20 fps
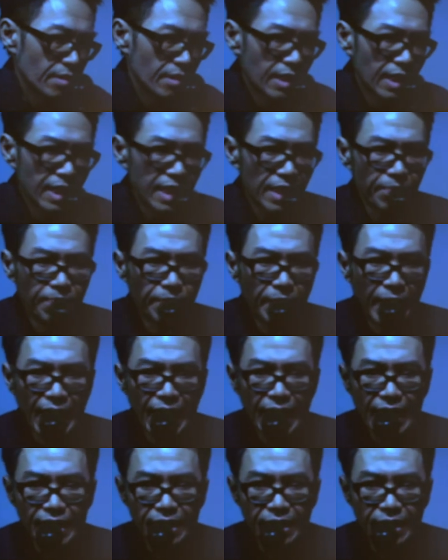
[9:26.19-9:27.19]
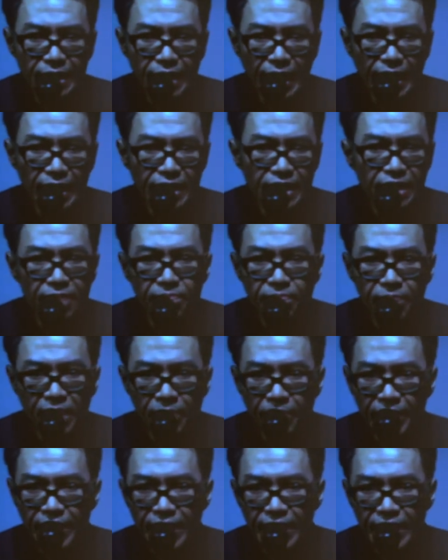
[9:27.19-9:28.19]
Like a bad stand-up
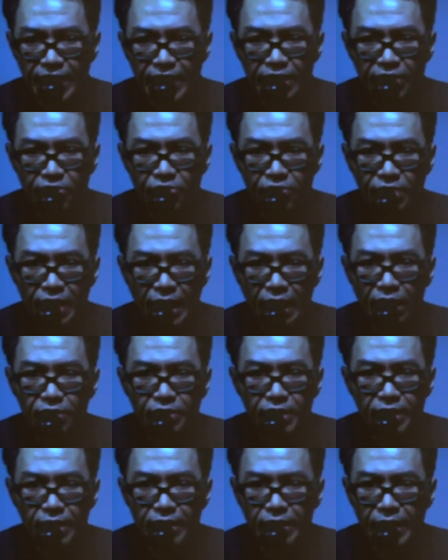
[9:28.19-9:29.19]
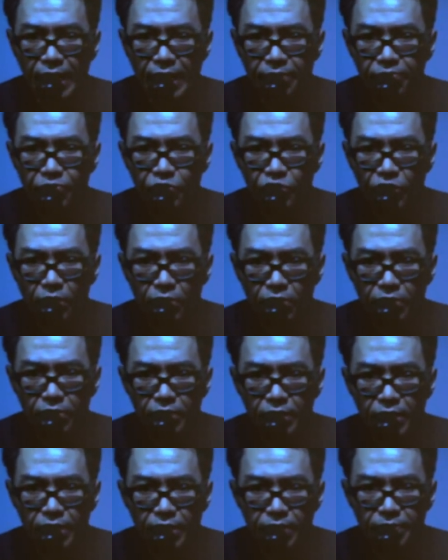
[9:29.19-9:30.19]
comedian who tells the same
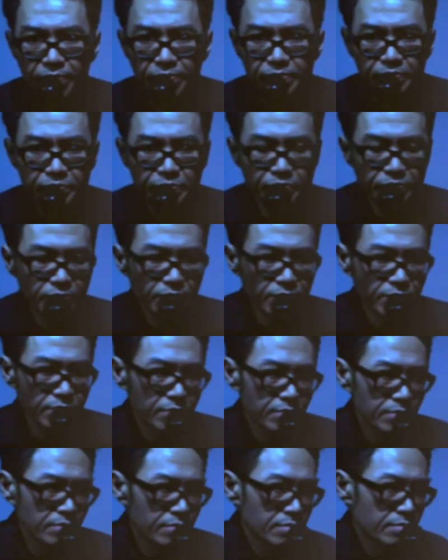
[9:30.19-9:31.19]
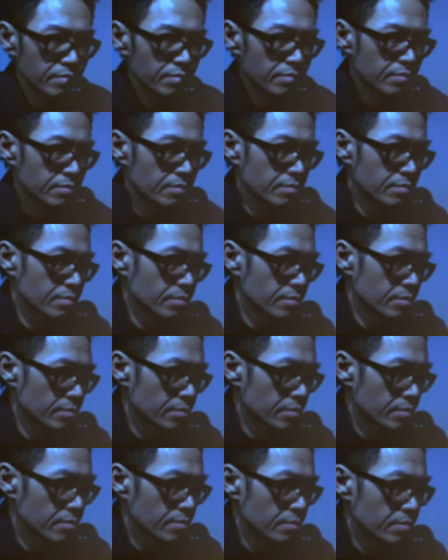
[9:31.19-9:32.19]
jokes. Two bags of
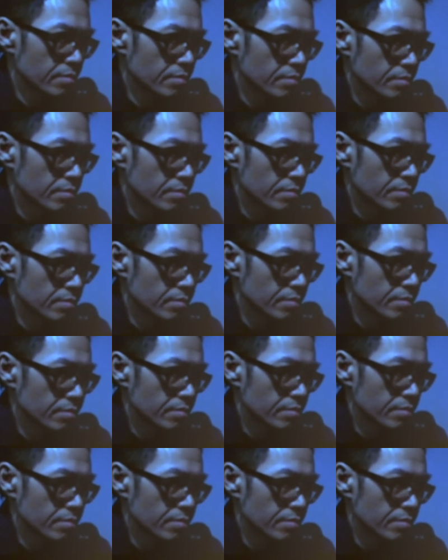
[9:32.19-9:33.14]
vomit are walking down the